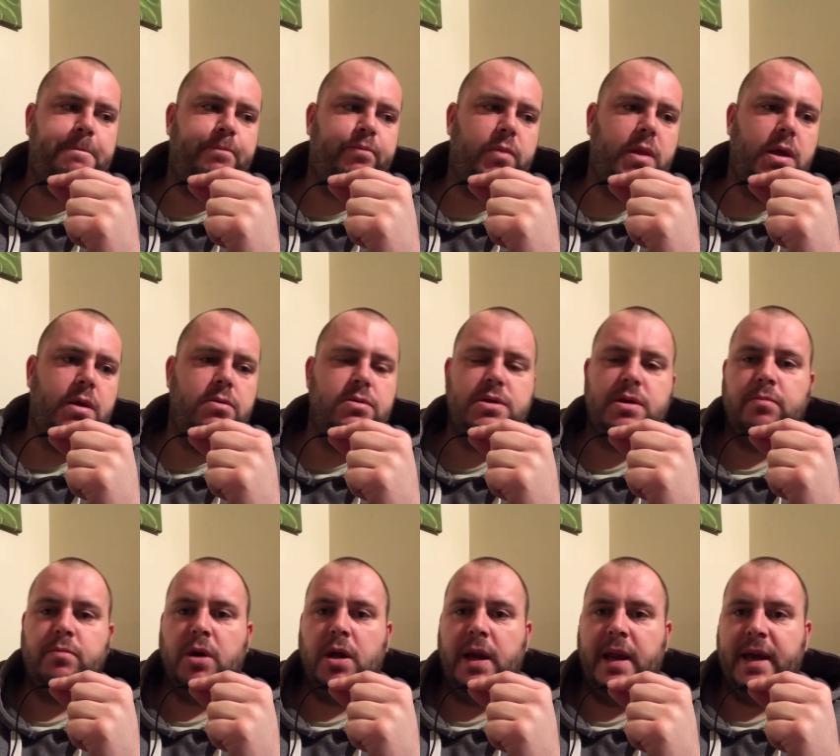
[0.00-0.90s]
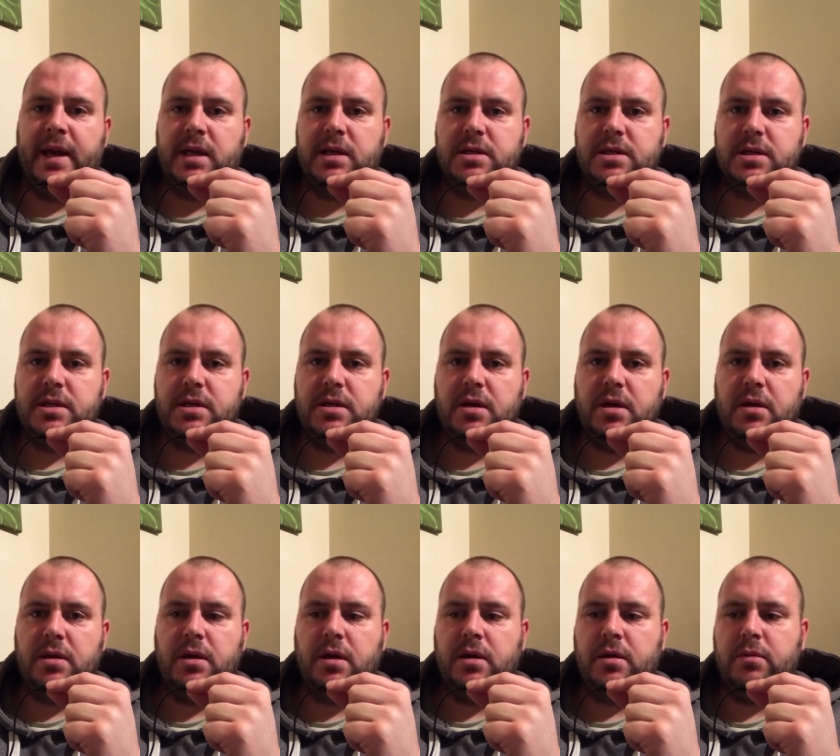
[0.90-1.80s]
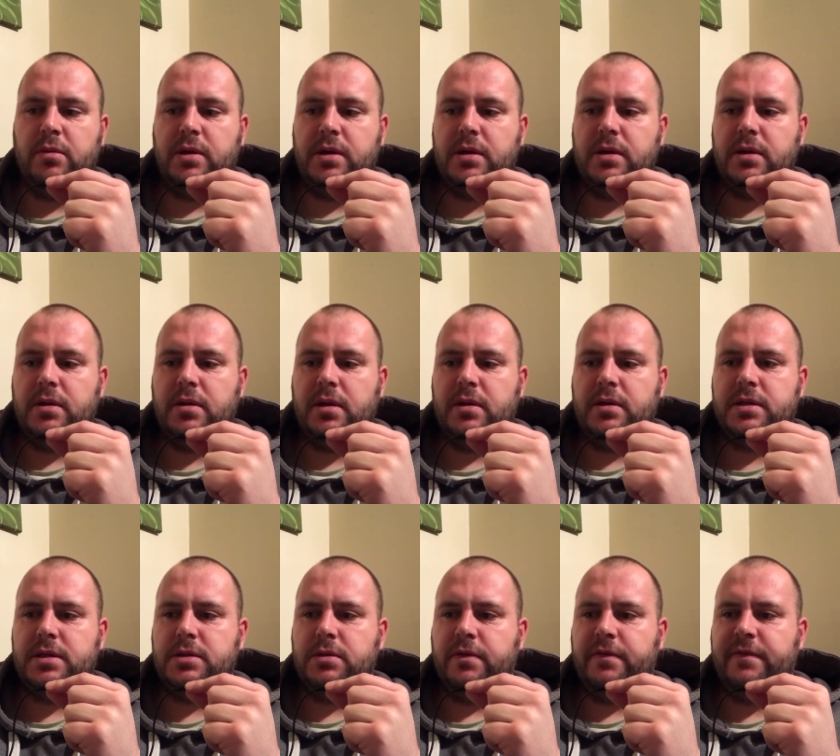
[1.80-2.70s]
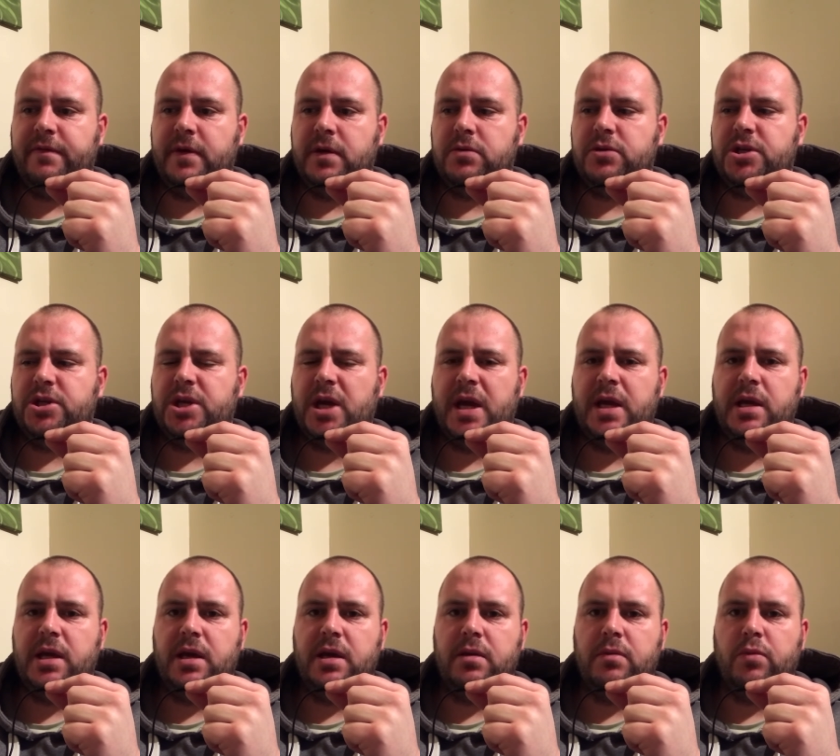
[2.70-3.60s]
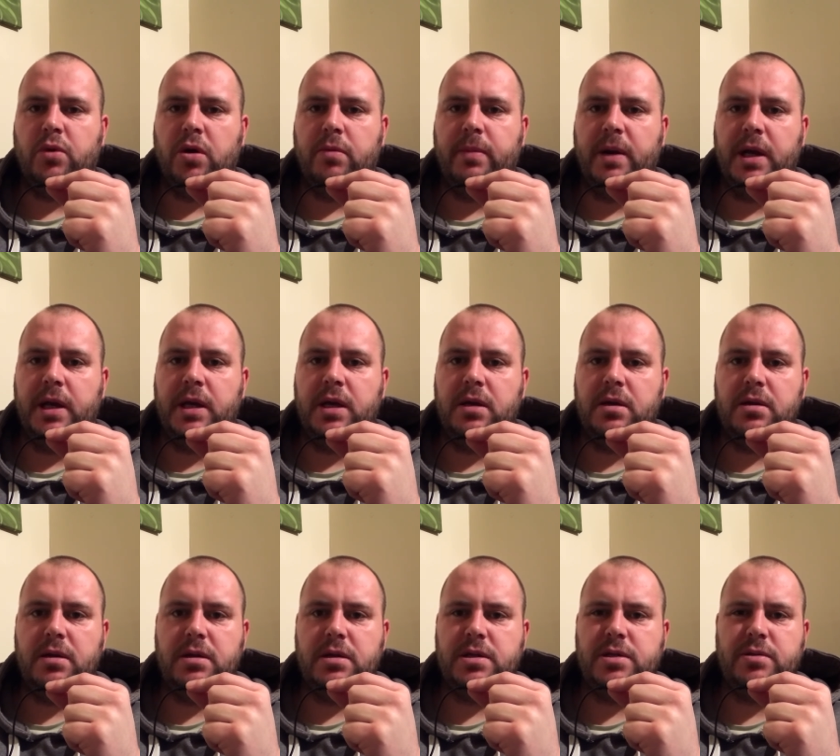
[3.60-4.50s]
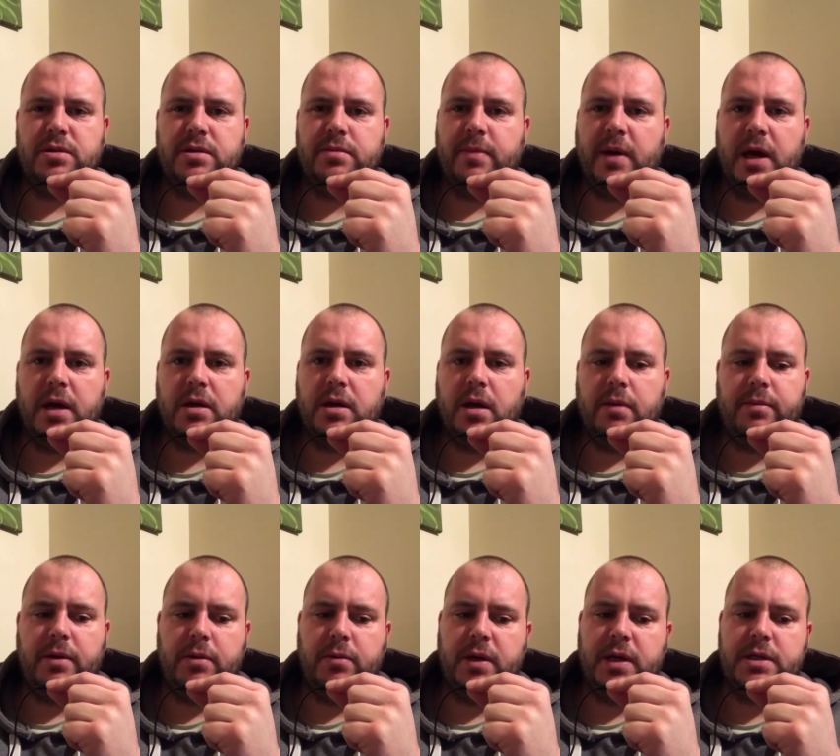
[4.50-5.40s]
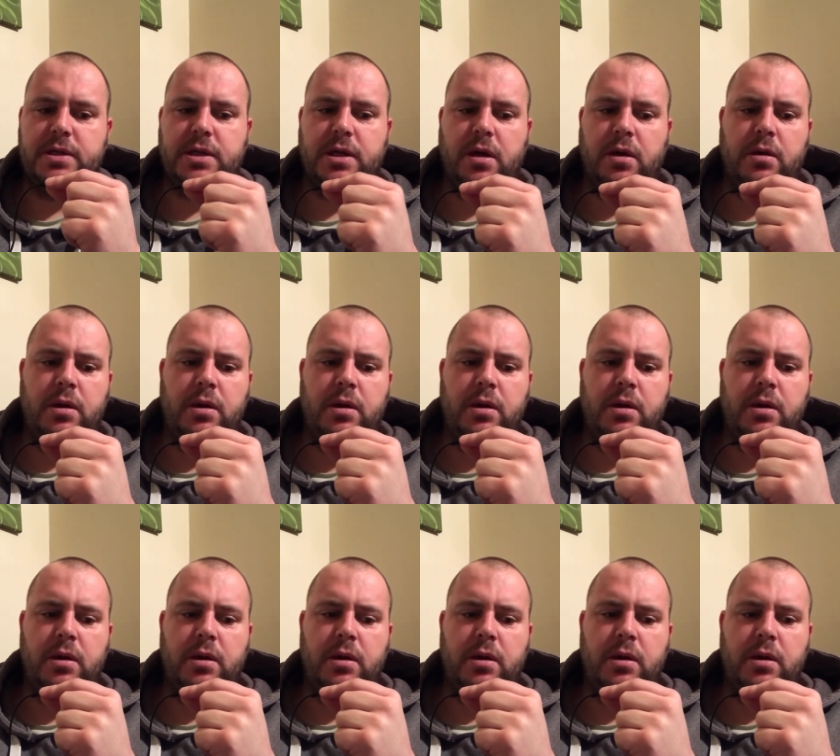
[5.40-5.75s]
using my legs, they'd sort of feel shaky and wobbly. This was about a couple of weeks ago.